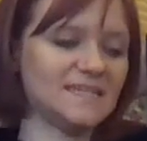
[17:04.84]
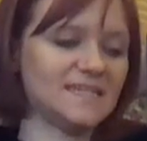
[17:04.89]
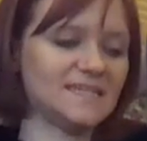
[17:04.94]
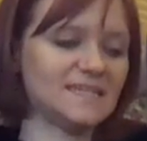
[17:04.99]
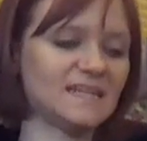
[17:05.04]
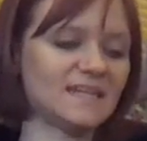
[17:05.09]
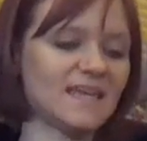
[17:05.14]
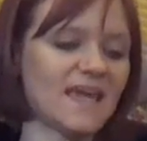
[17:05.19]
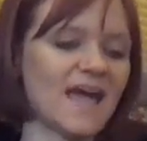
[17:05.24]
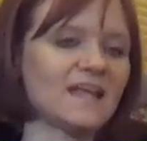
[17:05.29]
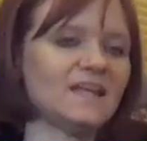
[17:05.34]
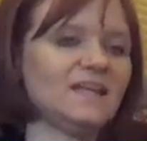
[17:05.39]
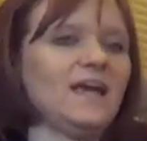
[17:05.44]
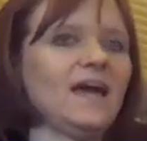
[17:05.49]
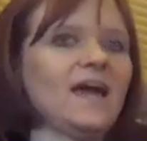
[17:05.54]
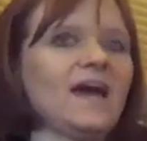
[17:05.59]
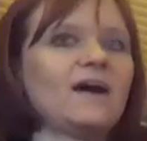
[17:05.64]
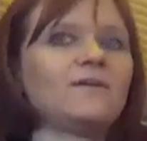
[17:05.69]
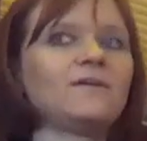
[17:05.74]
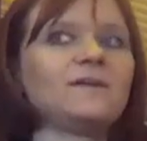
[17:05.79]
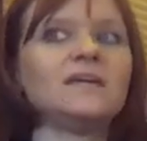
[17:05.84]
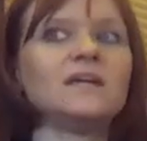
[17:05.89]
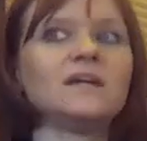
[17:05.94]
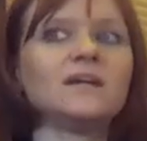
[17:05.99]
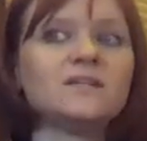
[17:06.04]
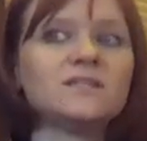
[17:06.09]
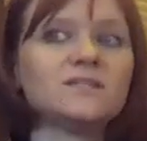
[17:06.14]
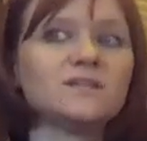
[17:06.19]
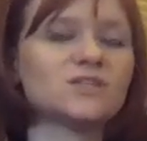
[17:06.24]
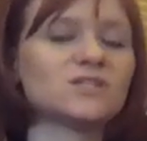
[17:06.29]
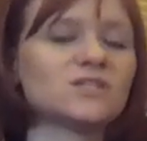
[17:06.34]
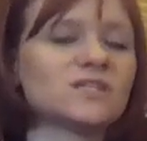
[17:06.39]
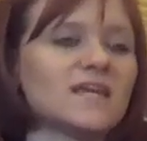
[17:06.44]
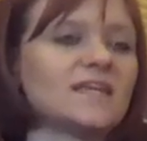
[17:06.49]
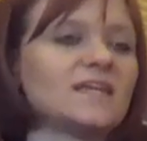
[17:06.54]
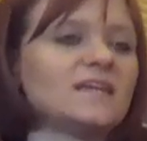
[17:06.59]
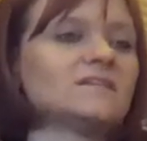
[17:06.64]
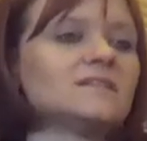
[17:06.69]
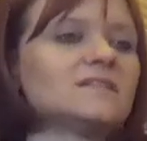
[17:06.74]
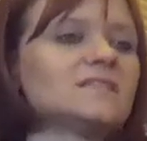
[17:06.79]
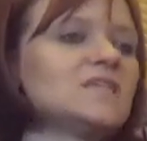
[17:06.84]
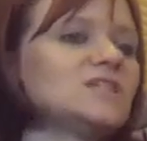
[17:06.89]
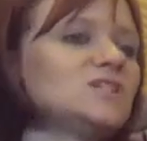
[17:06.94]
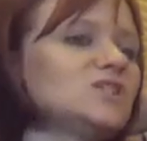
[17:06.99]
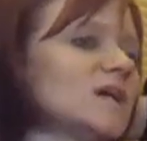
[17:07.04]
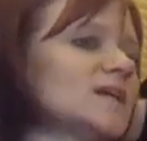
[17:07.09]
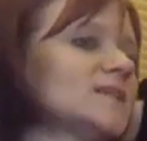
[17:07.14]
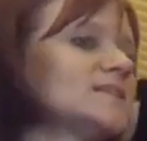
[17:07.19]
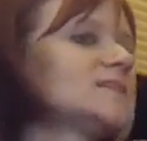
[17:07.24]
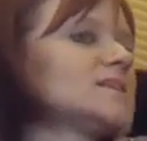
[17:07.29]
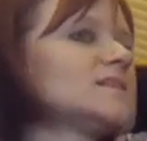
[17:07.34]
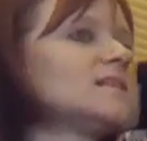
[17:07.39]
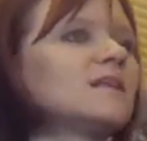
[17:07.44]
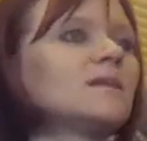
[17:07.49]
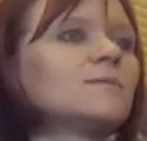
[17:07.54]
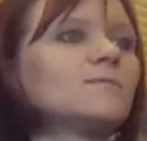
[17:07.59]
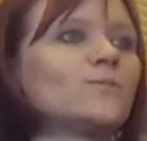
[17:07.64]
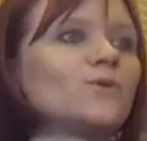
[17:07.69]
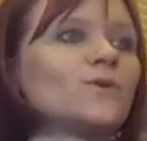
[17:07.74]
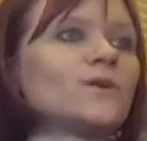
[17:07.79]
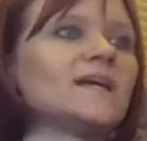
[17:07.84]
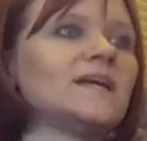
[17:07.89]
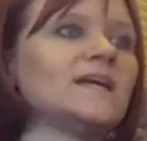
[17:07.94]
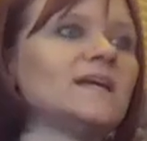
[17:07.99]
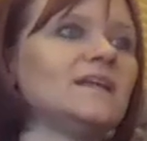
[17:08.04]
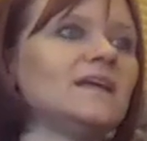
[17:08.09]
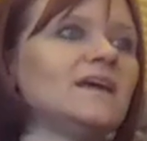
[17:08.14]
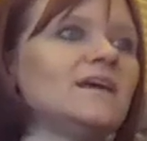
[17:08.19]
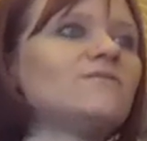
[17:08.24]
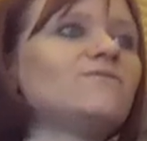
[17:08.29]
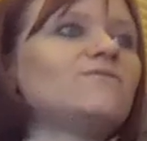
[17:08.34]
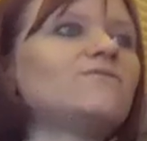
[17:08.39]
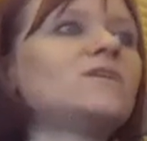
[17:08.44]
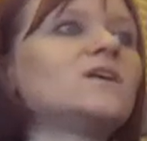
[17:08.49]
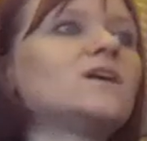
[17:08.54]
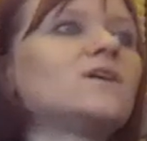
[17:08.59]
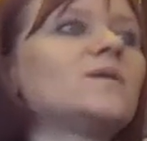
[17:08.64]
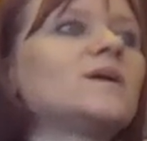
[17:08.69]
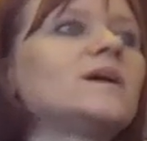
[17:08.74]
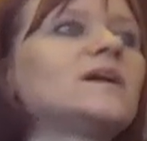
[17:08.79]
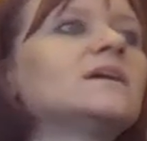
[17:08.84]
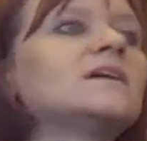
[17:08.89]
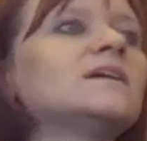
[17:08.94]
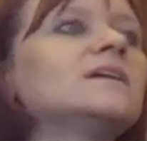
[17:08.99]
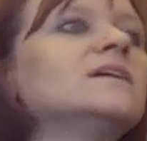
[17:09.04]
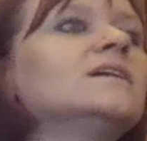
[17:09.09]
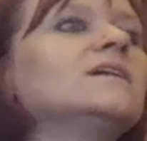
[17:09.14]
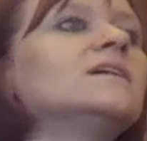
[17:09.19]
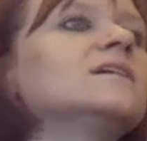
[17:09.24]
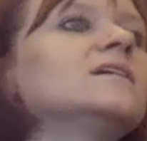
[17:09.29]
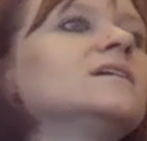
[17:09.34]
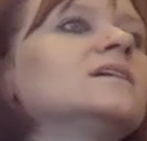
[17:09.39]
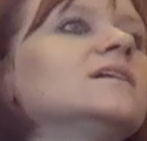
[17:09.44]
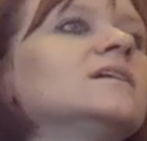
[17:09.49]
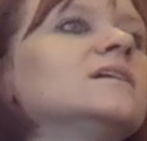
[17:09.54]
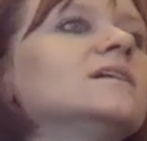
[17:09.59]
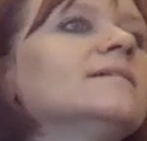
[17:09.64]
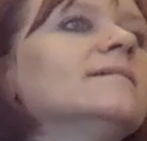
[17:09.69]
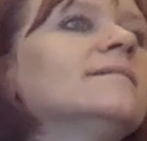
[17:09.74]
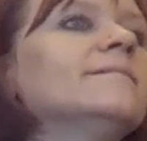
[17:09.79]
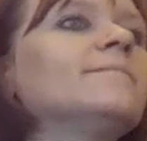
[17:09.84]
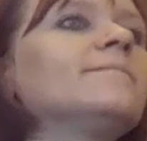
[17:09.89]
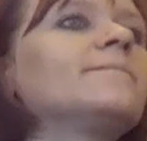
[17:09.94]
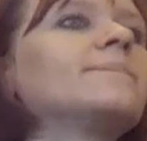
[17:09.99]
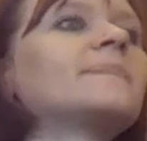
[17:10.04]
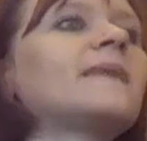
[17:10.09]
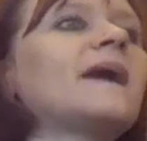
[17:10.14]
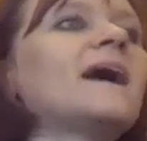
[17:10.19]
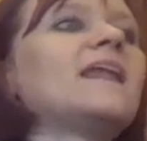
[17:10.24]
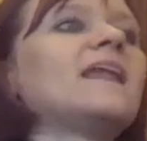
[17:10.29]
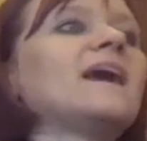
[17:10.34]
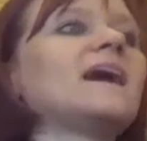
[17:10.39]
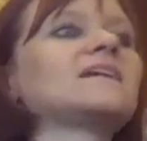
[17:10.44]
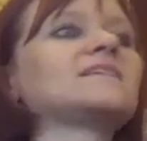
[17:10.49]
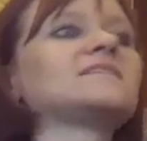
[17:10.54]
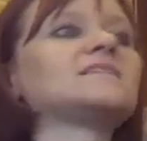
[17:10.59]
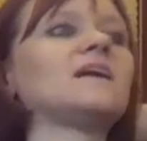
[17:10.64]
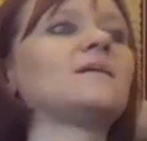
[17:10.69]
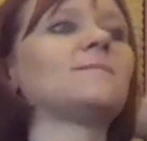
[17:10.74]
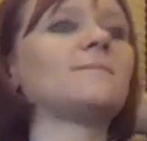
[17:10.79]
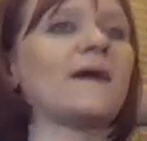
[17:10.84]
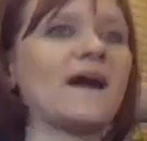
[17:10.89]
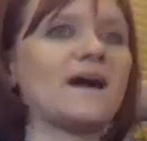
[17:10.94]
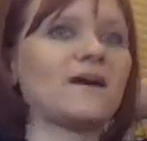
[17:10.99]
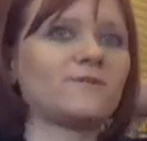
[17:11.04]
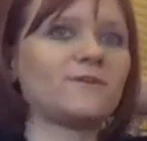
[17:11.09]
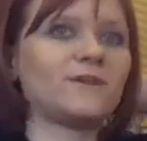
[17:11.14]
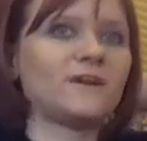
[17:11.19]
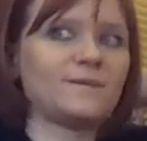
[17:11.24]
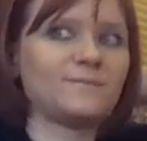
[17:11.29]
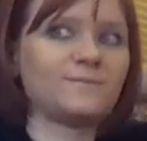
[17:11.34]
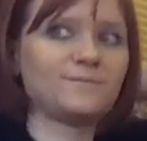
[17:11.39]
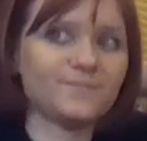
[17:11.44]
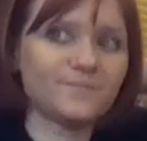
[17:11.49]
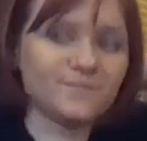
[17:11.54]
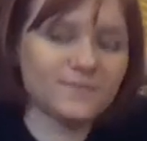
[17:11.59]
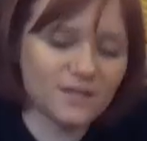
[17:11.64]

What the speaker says: Seated cat and cow here, so just getting into the chest a little more. Inhale forward and exhale backward.